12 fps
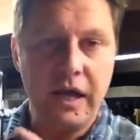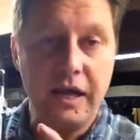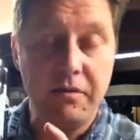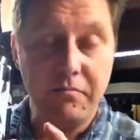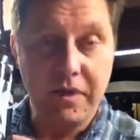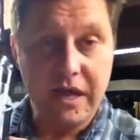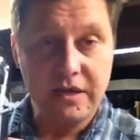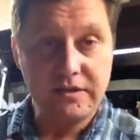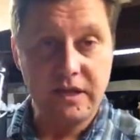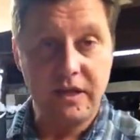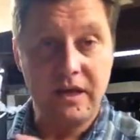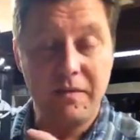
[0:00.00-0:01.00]
an
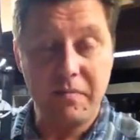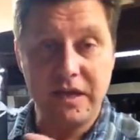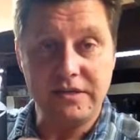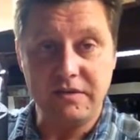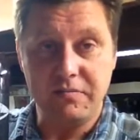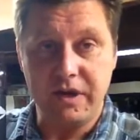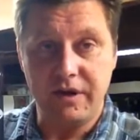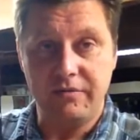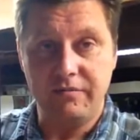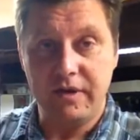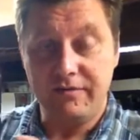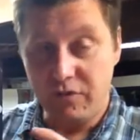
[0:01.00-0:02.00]
amazing
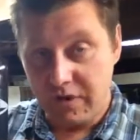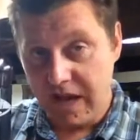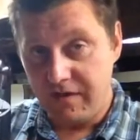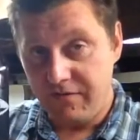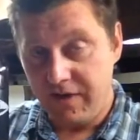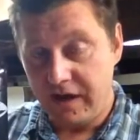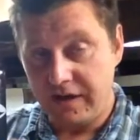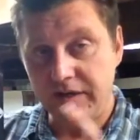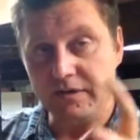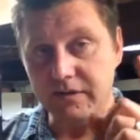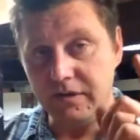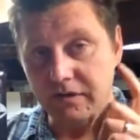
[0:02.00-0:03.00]
beer. If you can find
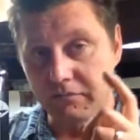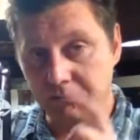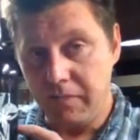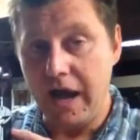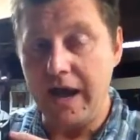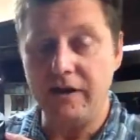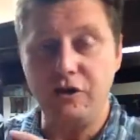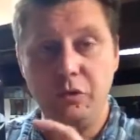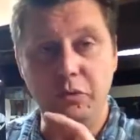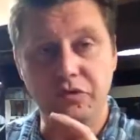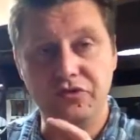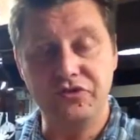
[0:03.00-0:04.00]
it, buy it.
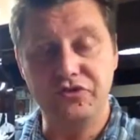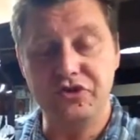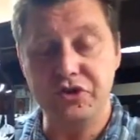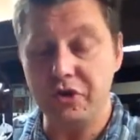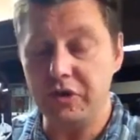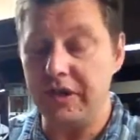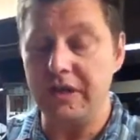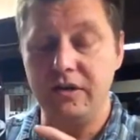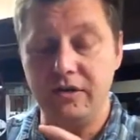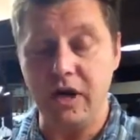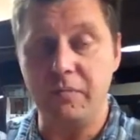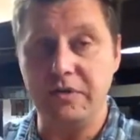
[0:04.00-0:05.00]
You will surely
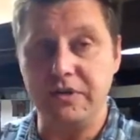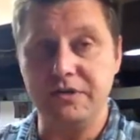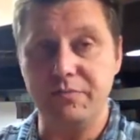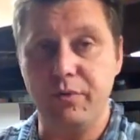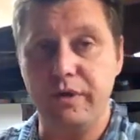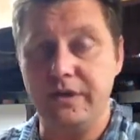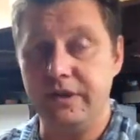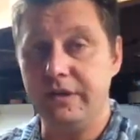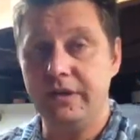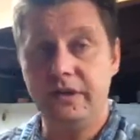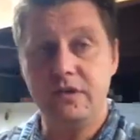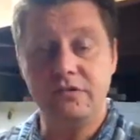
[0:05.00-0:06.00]
not be disappointed.
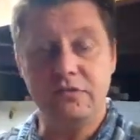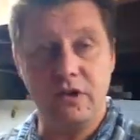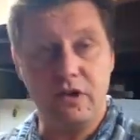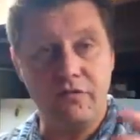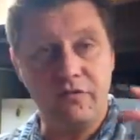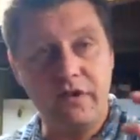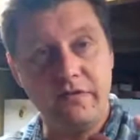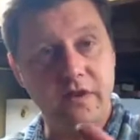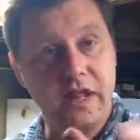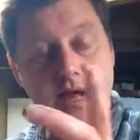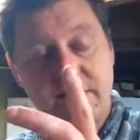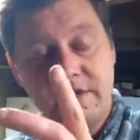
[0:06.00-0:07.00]
So for all of
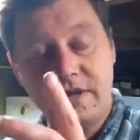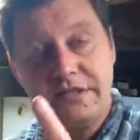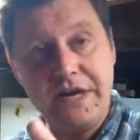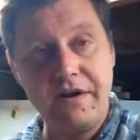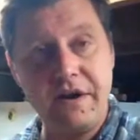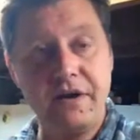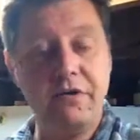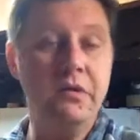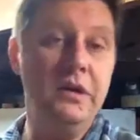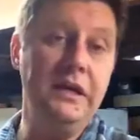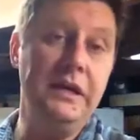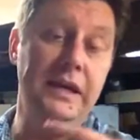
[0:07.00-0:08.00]
you lads in Ontario,
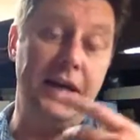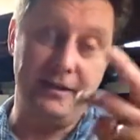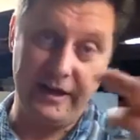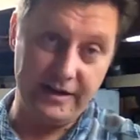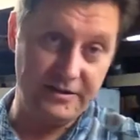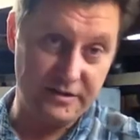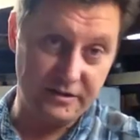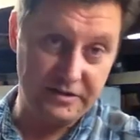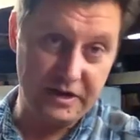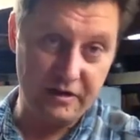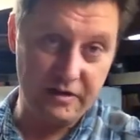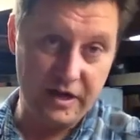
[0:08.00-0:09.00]
and ladies in
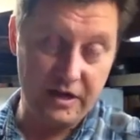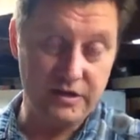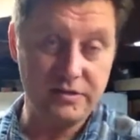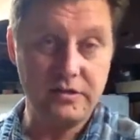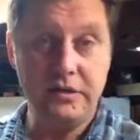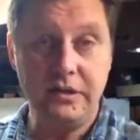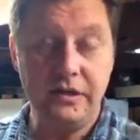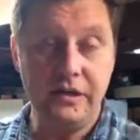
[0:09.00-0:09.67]
Ontario that is,